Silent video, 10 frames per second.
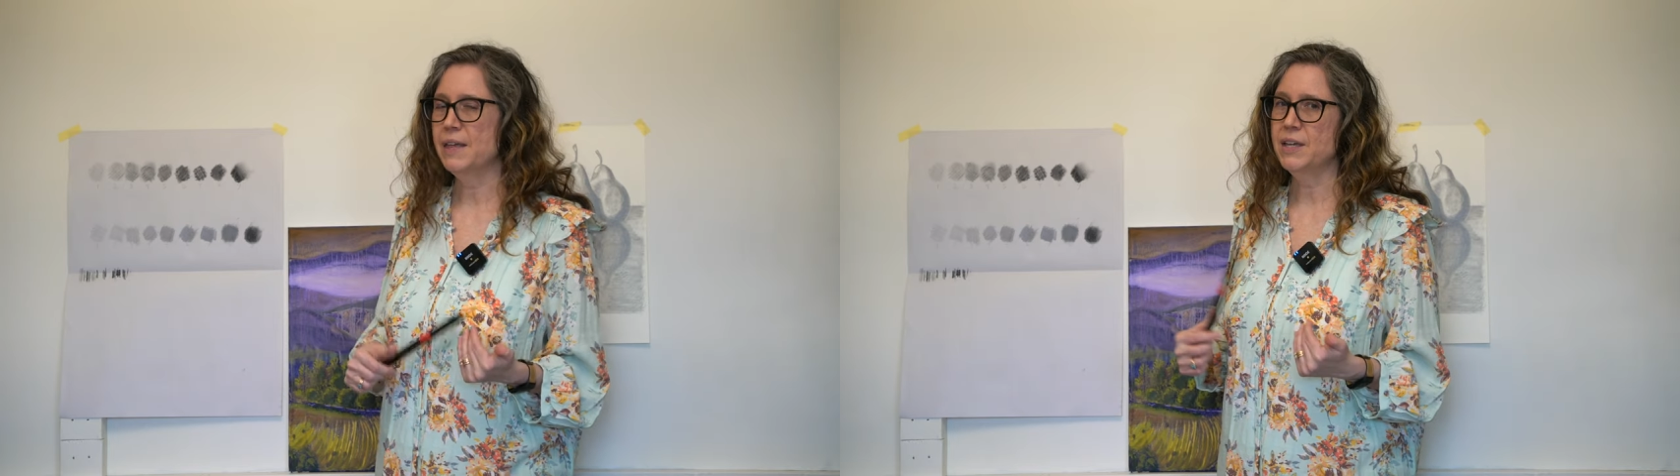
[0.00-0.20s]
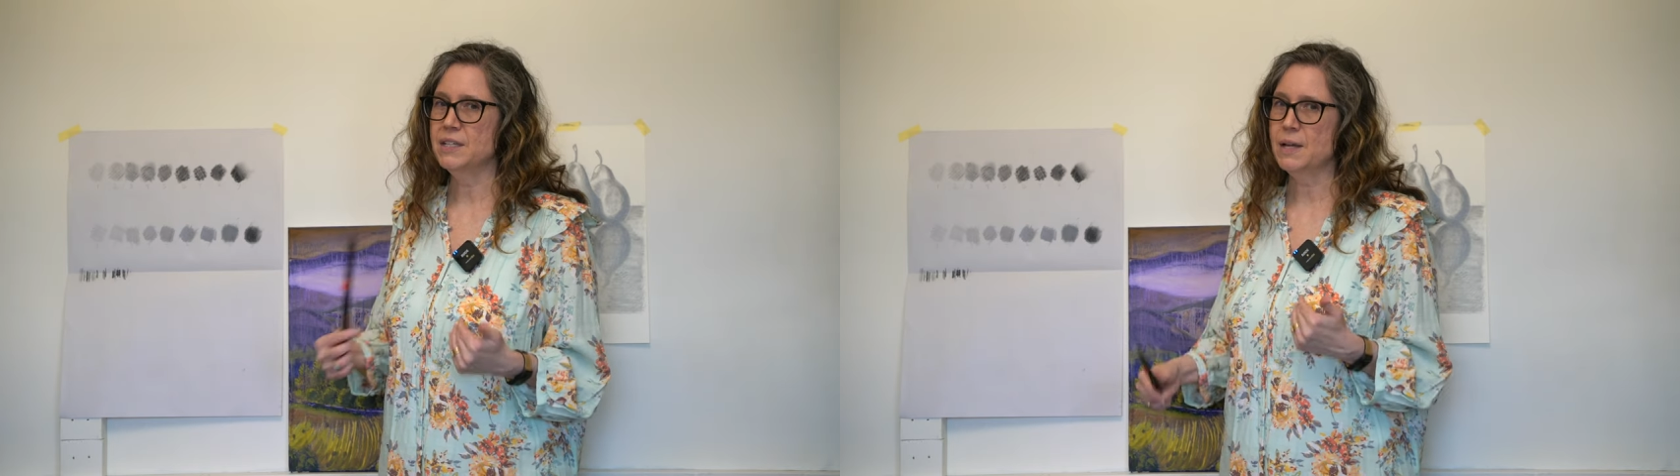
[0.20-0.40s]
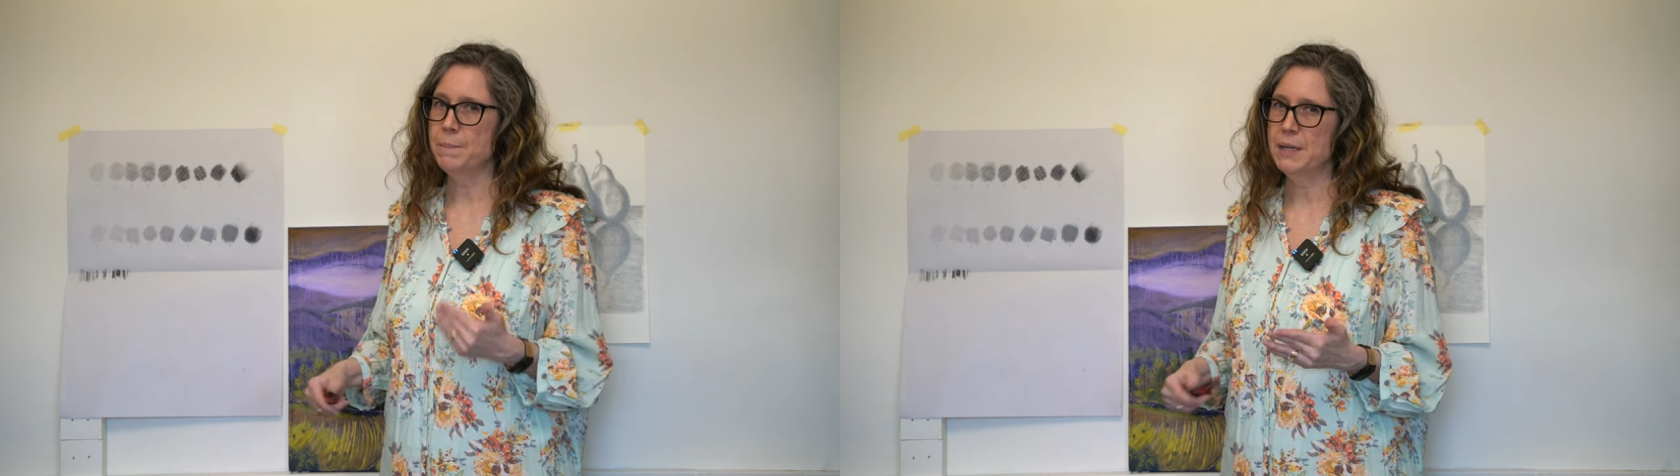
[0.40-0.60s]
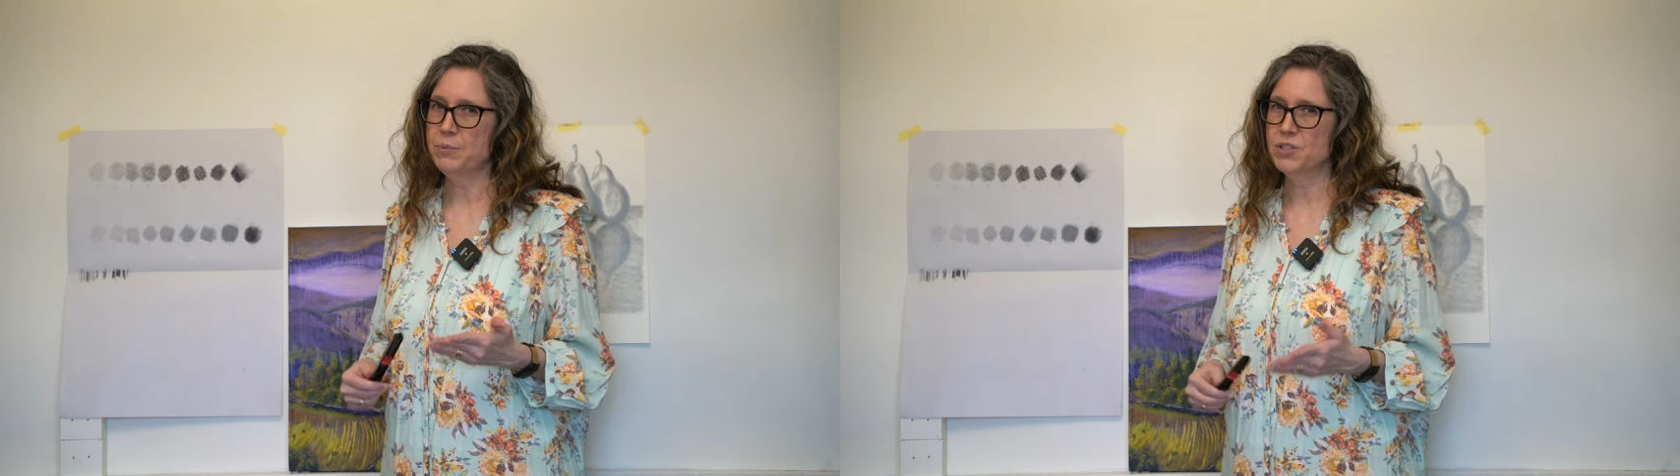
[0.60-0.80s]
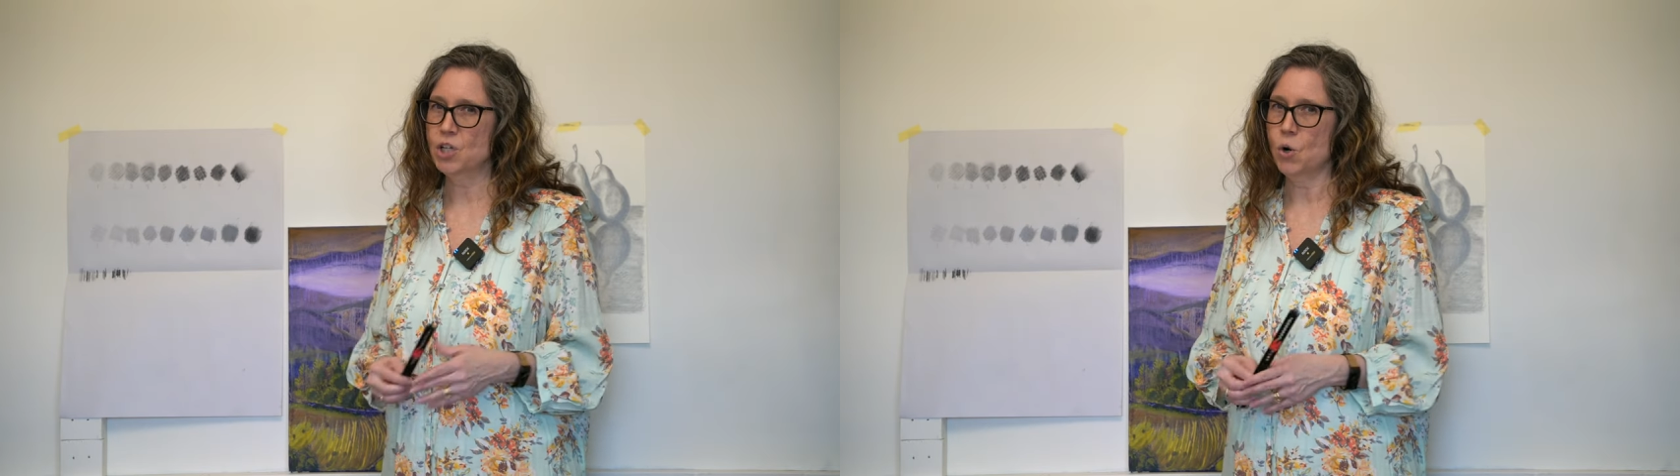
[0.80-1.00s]
I think some
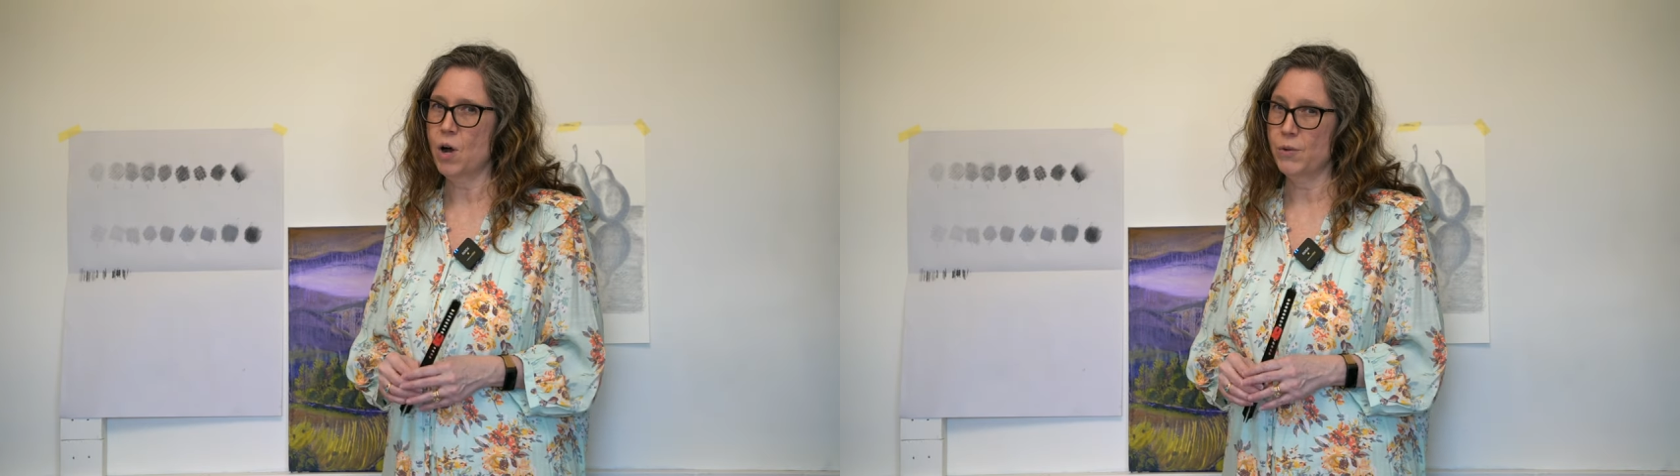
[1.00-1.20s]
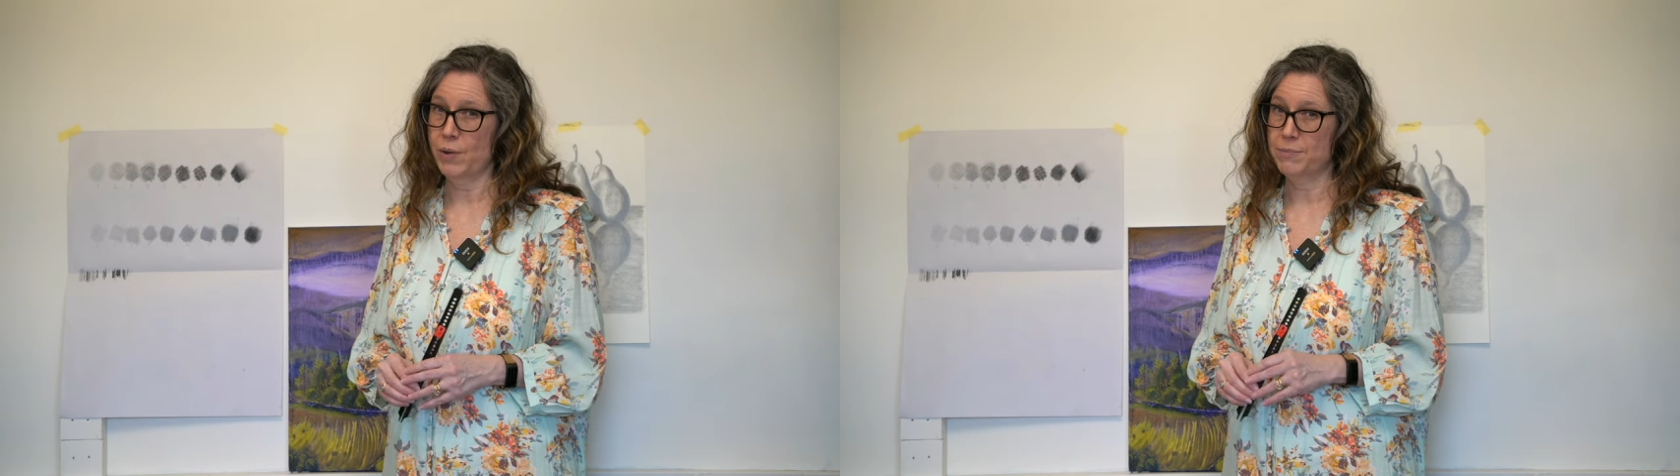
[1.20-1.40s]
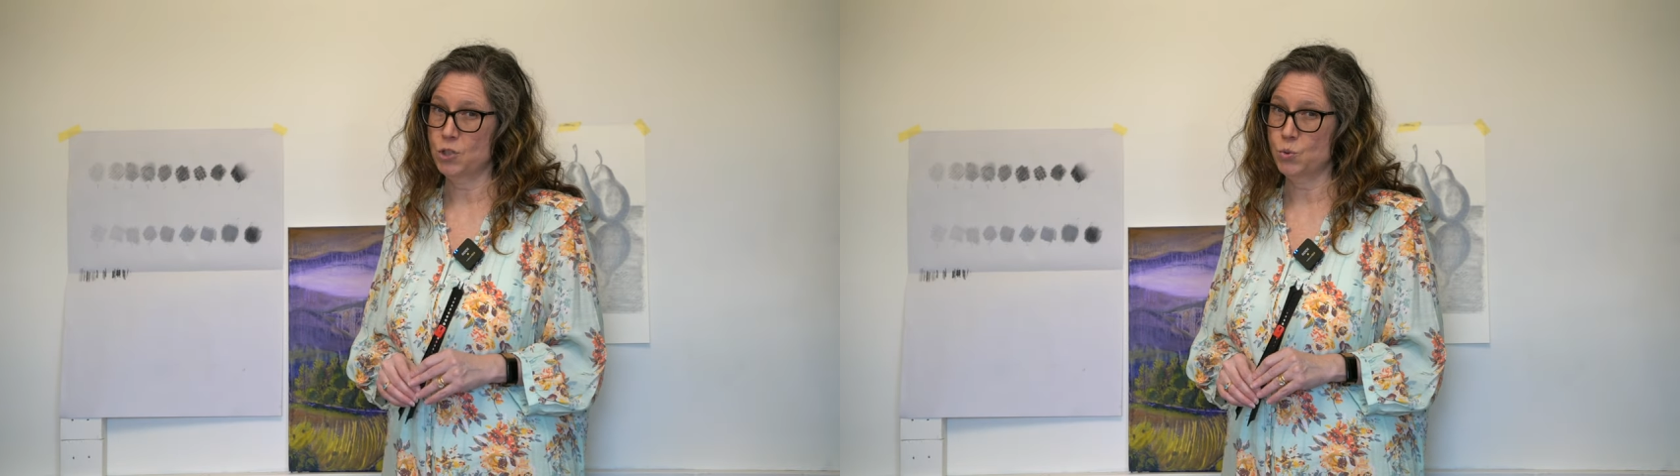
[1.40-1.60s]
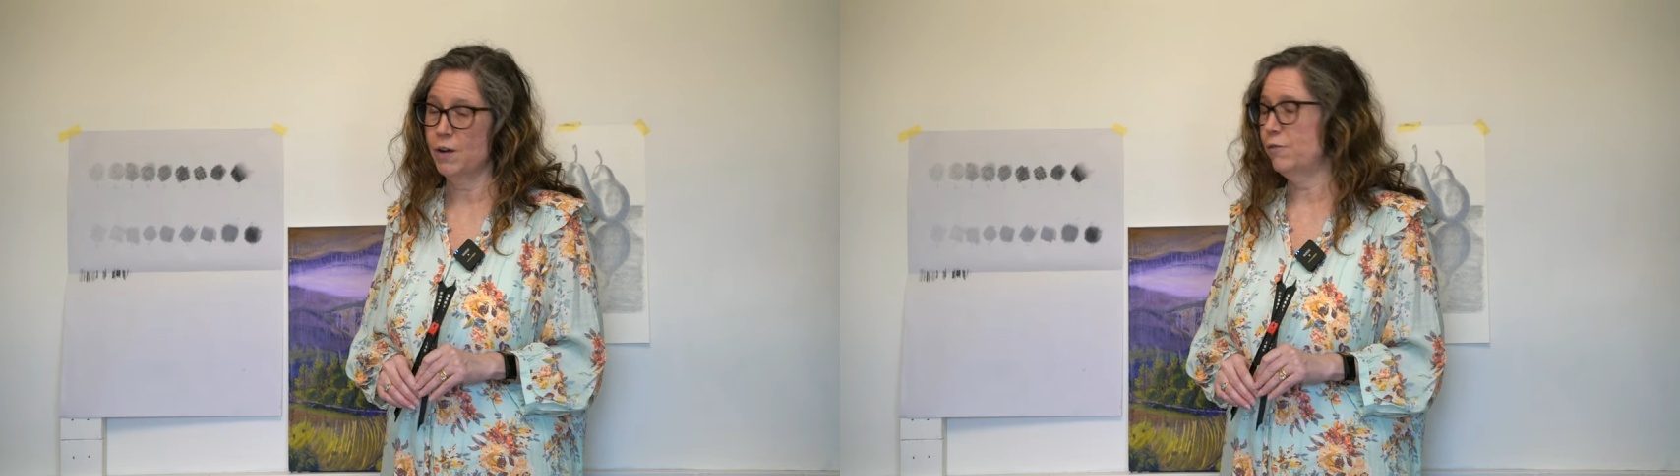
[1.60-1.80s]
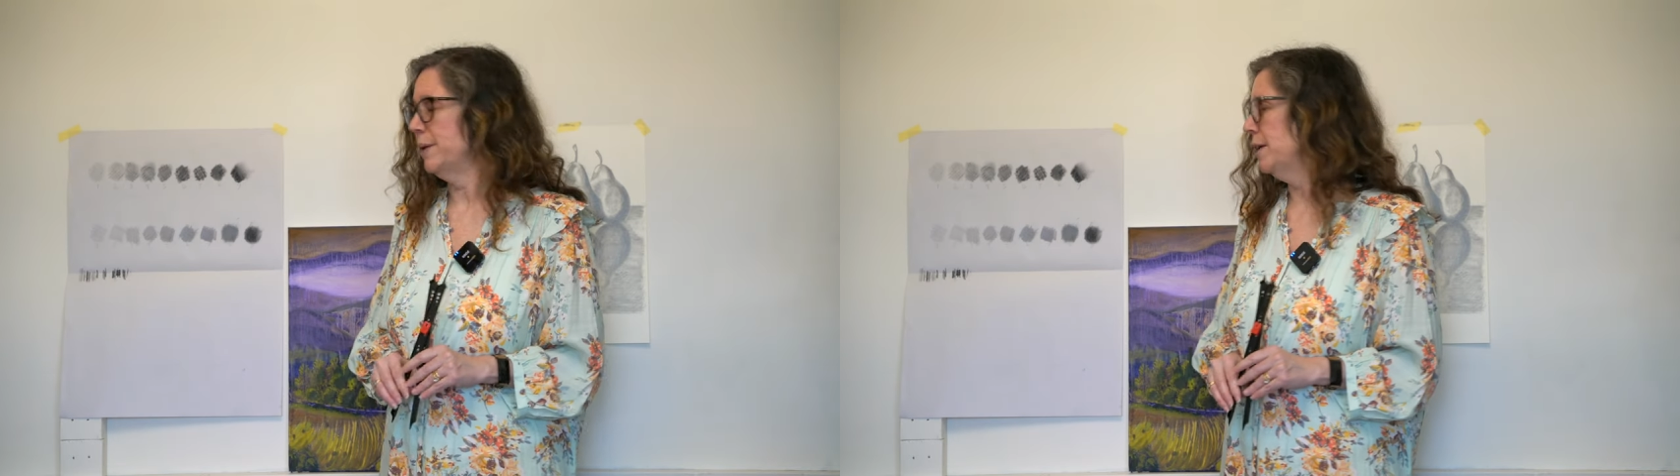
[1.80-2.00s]
people's go all the way up to
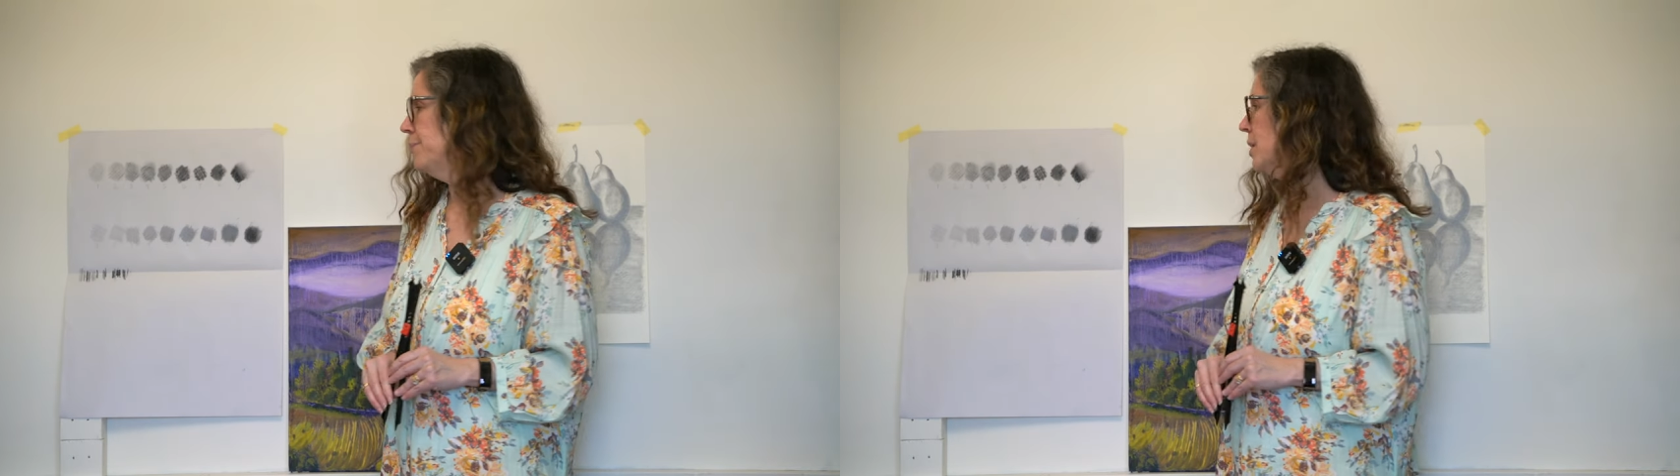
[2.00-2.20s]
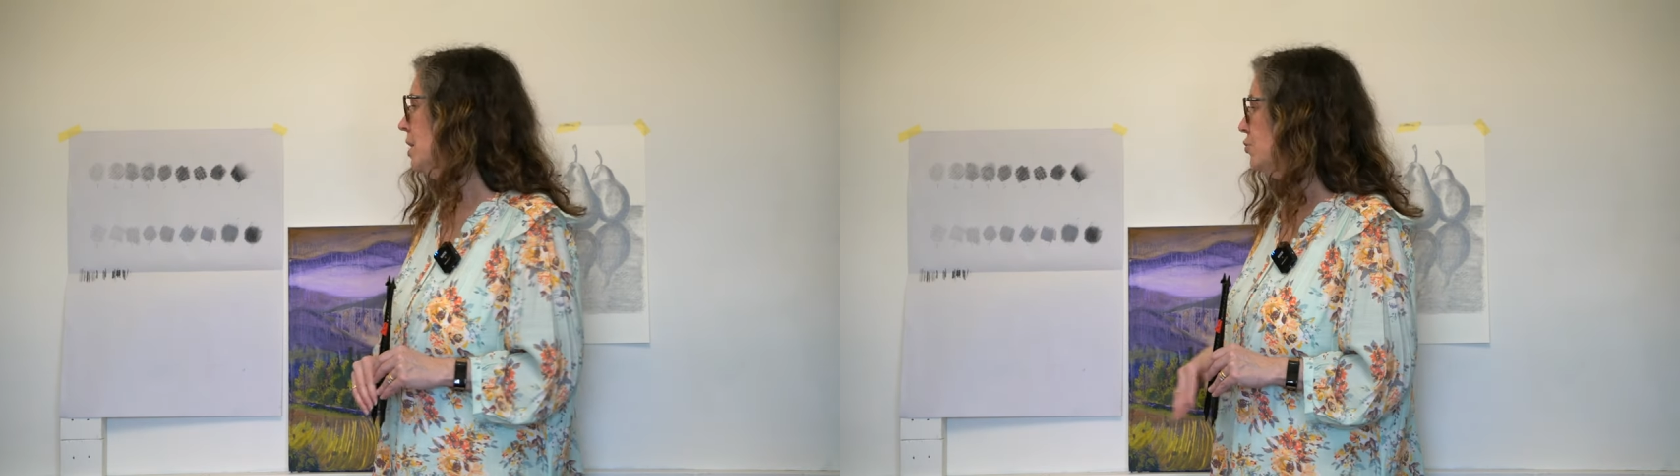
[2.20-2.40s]
12B,